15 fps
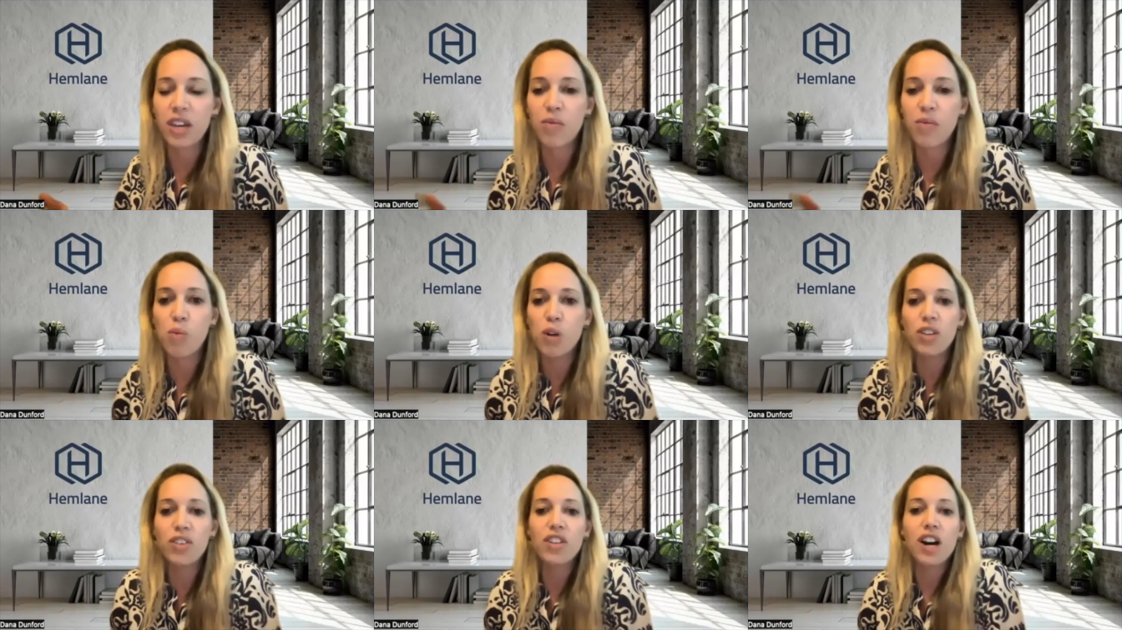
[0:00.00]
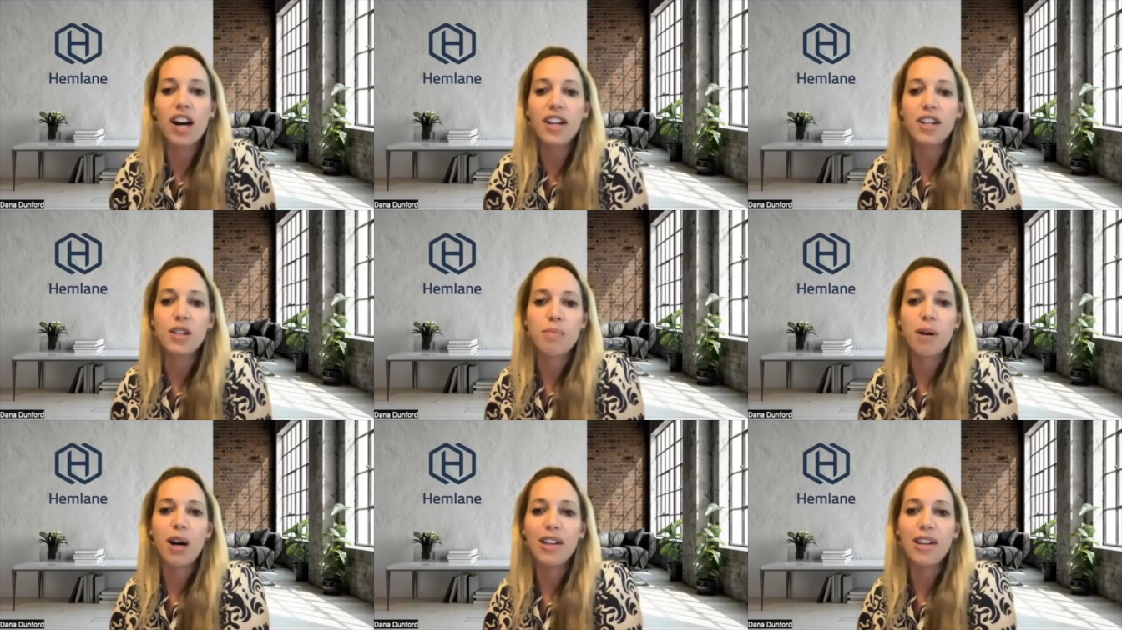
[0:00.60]
It will not
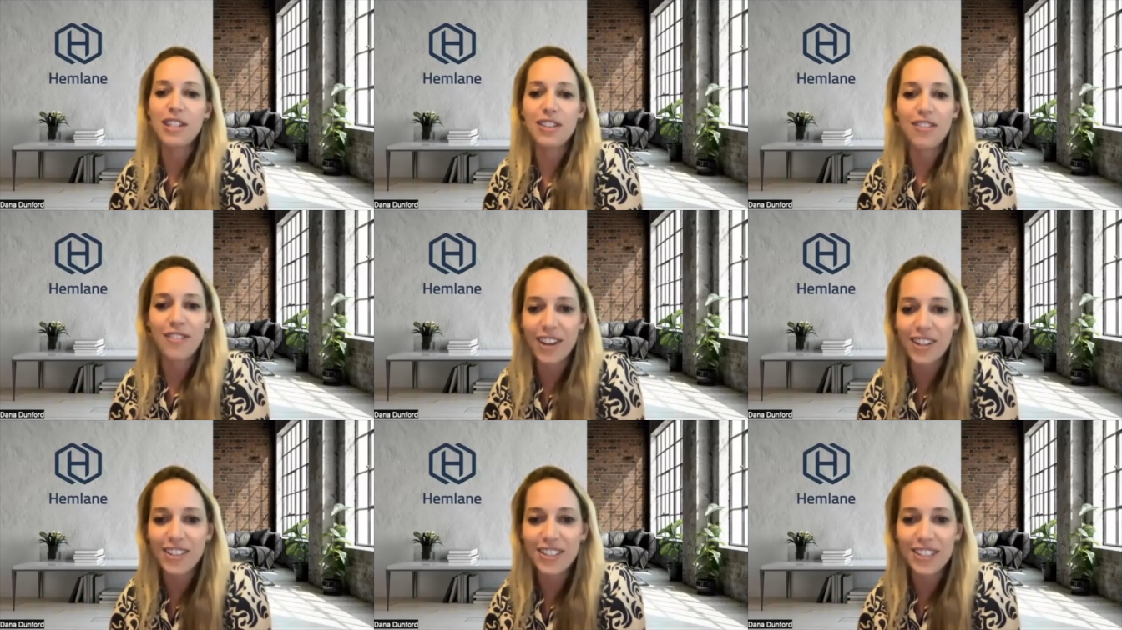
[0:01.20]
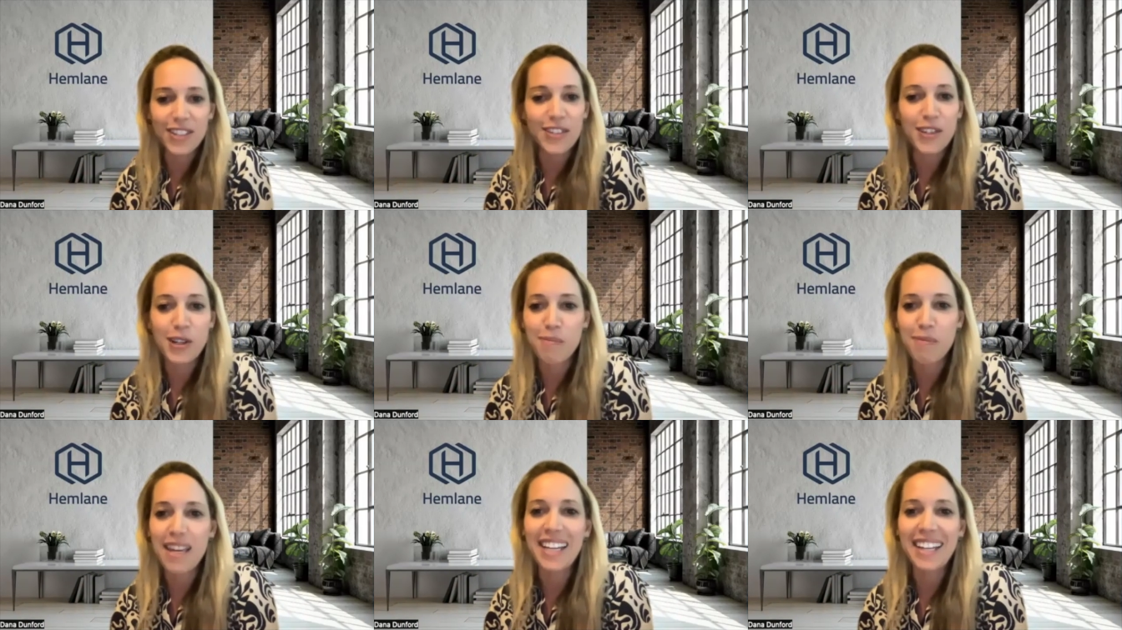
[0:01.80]
deposit funds into
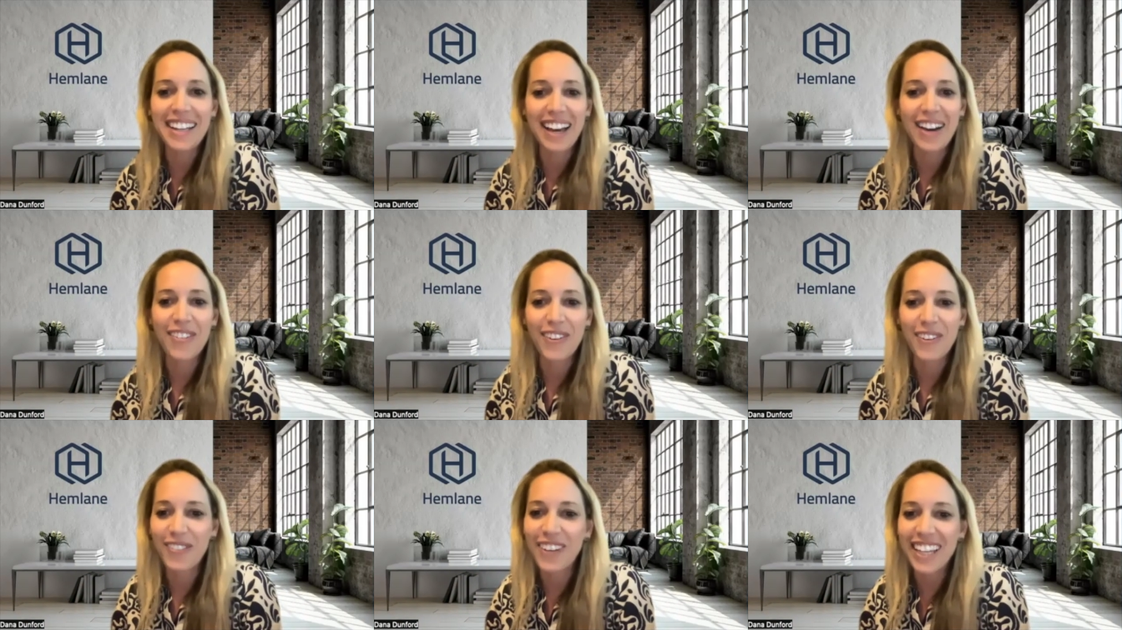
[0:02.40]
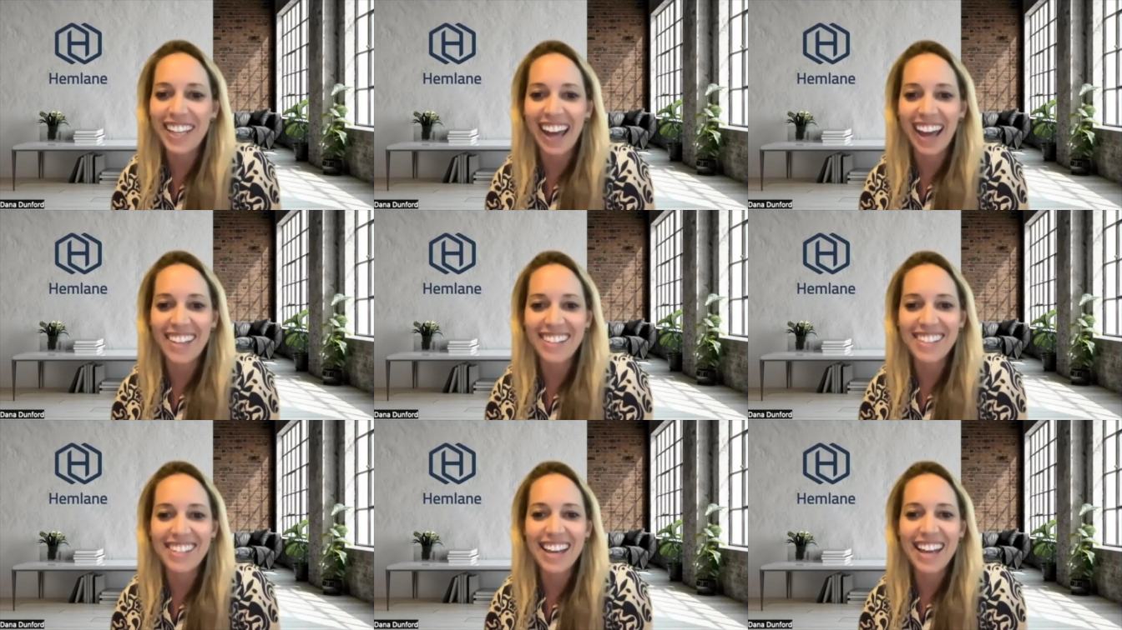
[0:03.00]
your bank account on
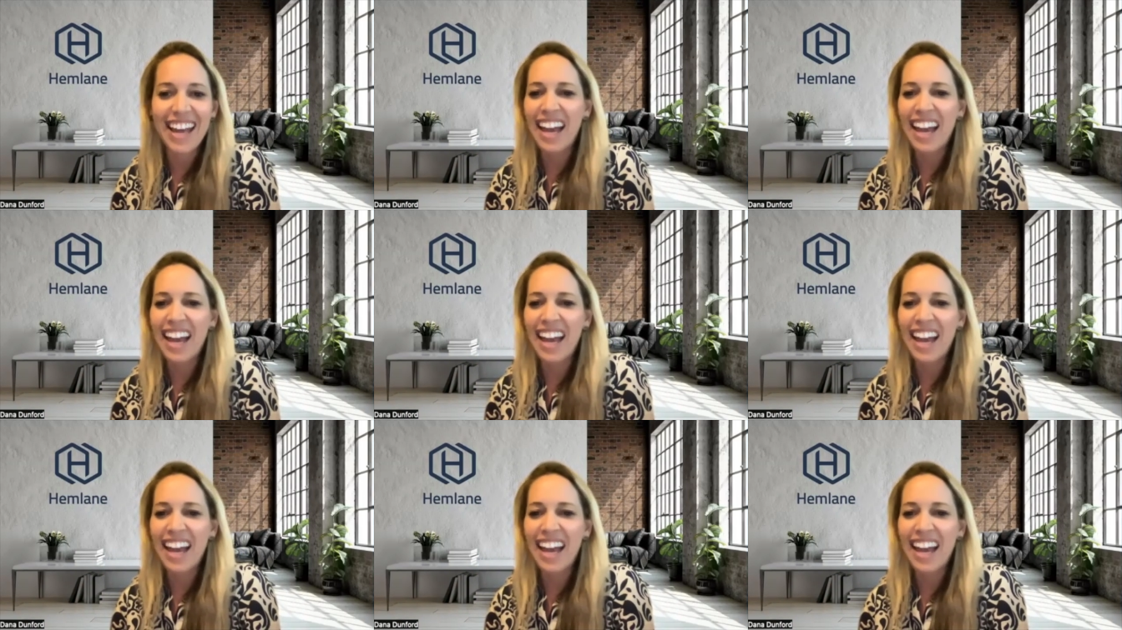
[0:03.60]
weekends.